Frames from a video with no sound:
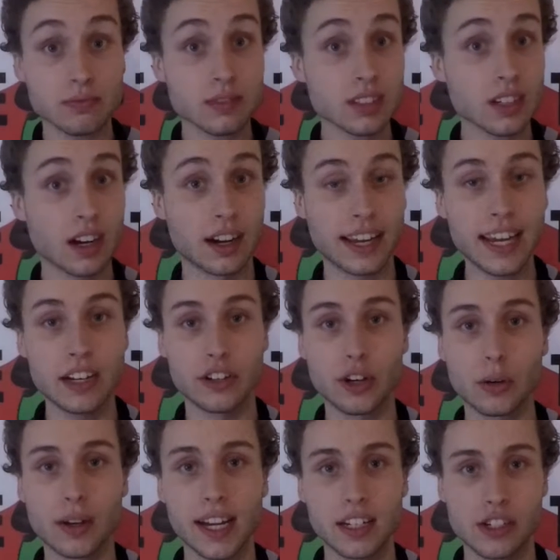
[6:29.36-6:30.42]
Again,
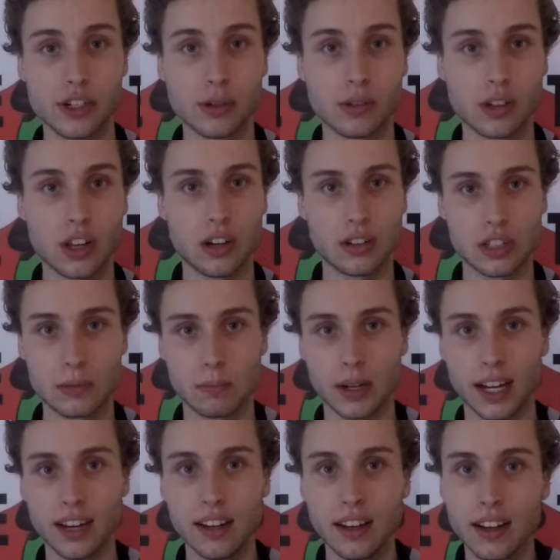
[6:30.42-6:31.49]
don't get too close,
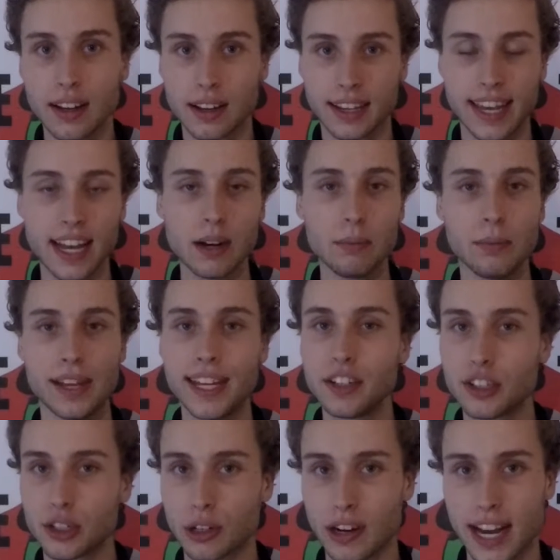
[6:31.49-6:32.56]
but get him
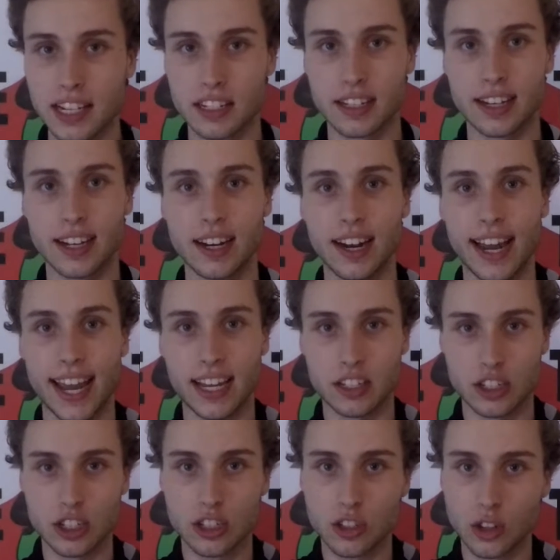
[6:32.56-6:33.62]
interested and
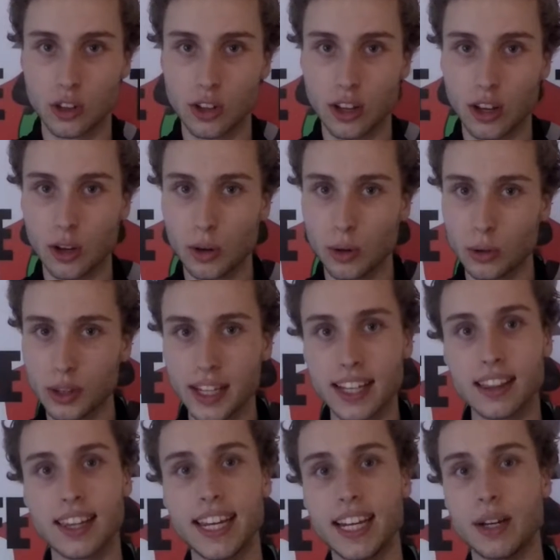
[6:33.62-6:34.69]
slowly
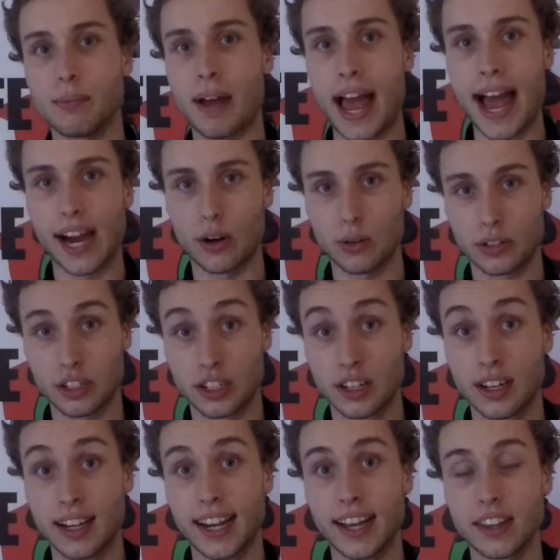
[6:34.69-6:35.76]
lead him out.
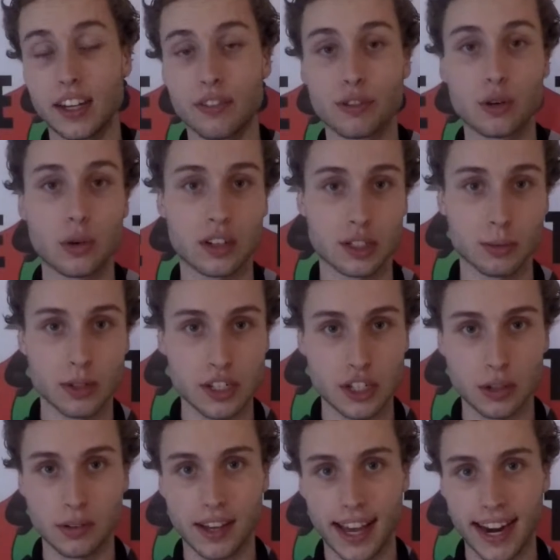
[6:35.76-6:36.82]
And then of course, once
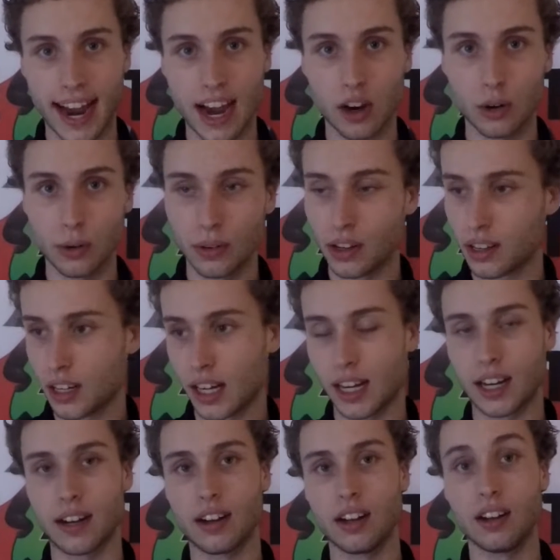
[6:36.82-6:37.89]
you get out
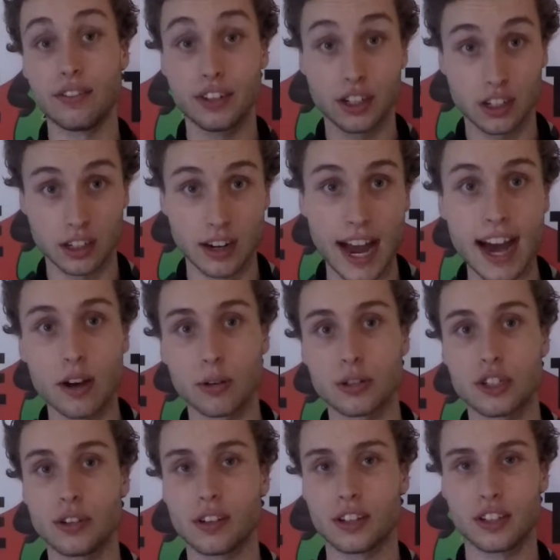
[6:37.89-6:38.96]
of your
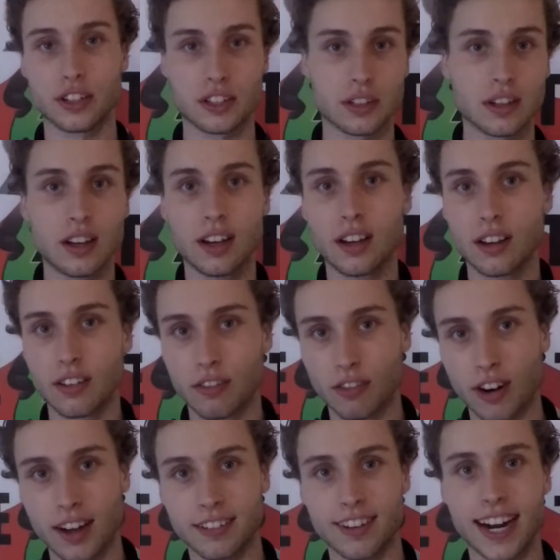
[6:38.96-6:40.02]
house, you can just
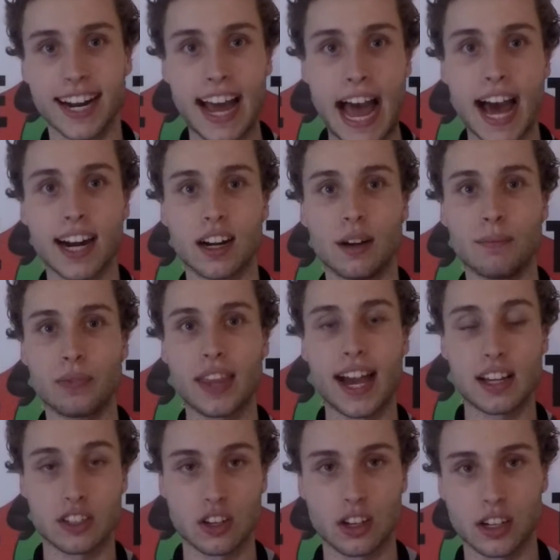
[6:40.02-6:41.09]
run right at him
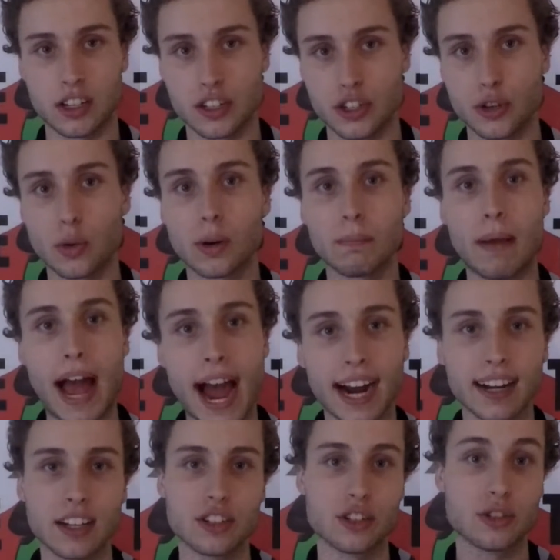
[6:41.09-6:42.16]
as long as your
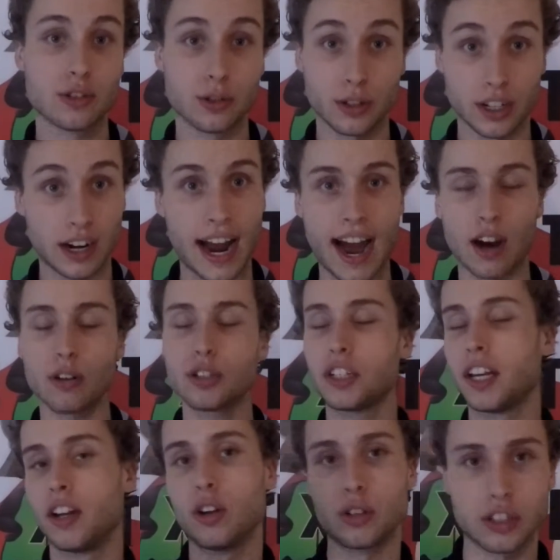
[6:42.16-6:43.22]
back is to your house,
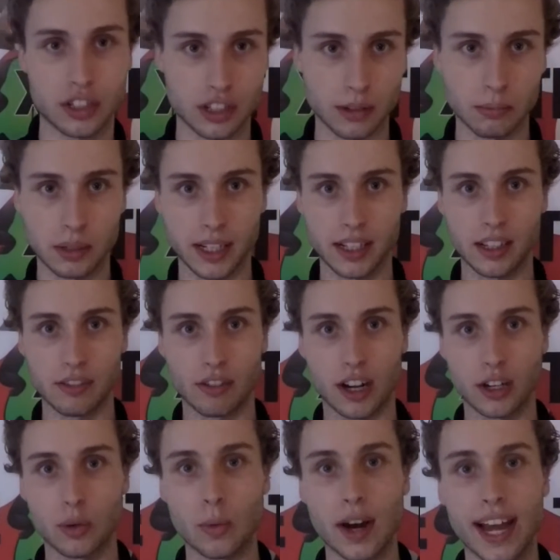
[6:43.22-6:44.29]
and he'll just completely run
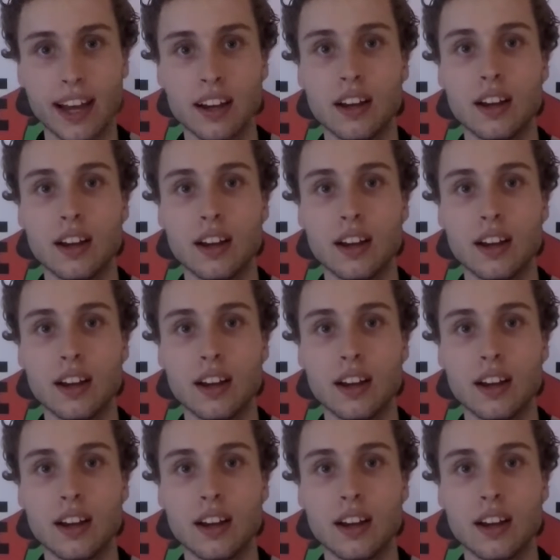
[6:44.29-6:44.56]
away.